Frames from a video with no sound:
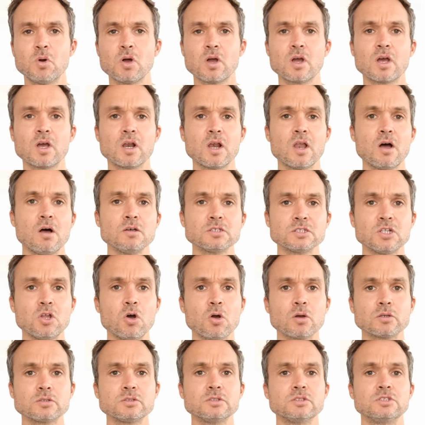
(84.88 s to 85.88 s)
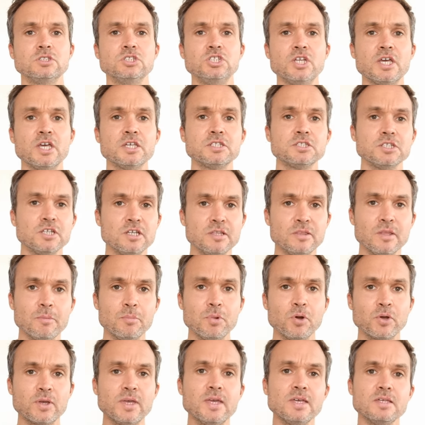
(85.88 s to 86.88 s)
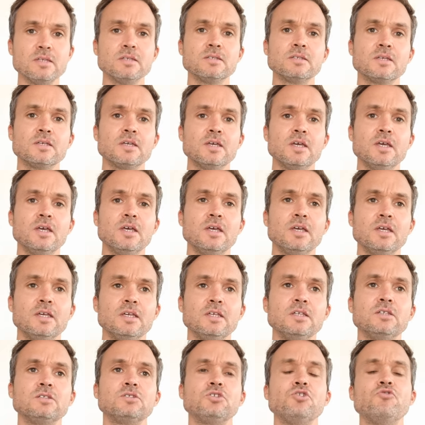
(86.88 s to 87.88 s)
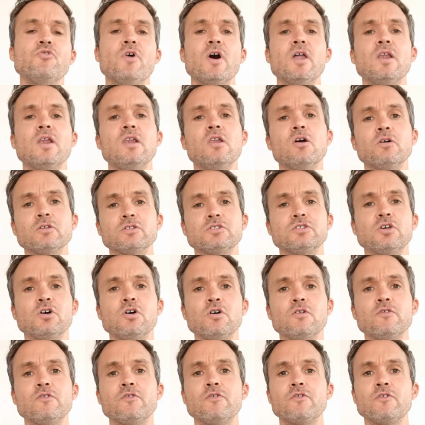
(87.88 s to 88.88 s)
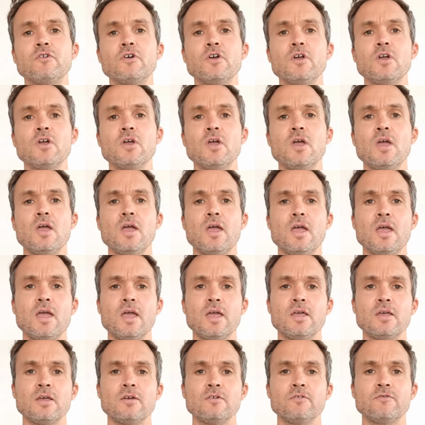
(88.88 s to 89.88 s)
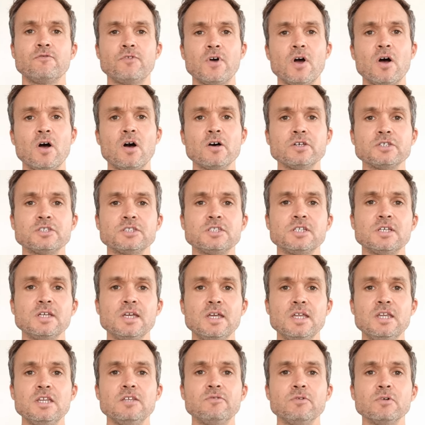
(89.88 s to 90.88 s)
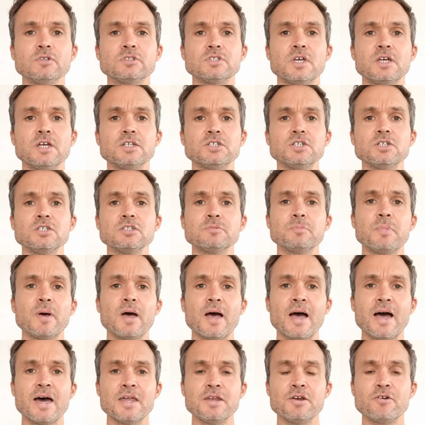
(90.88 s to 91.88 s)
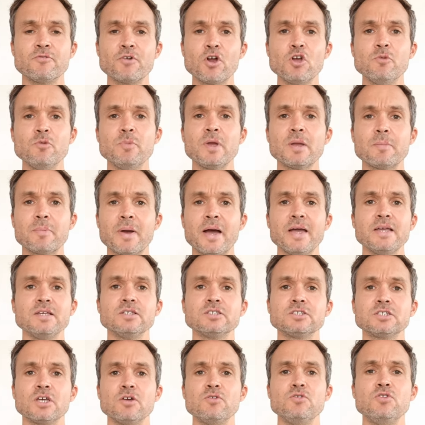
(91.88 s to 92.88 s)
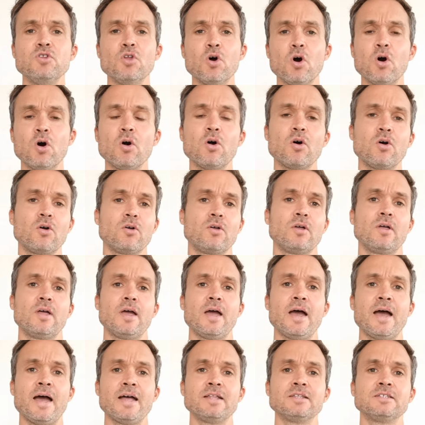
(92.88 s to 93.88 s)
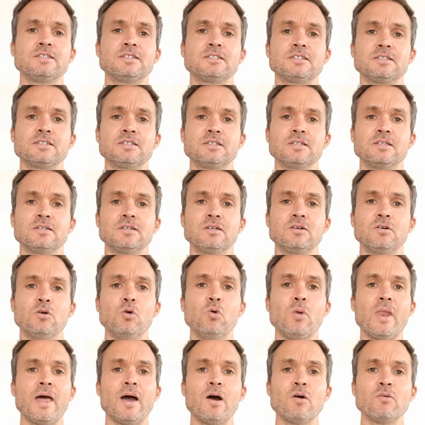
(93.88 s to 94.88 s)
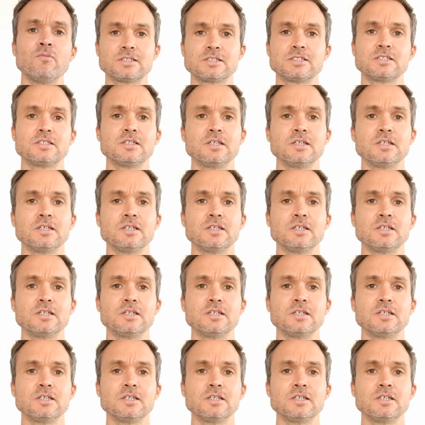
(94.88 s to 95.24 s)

what Klaas Lok's suggestion in the book is to run lots of fast interval sessions, but at an aerobic pace. So not at all out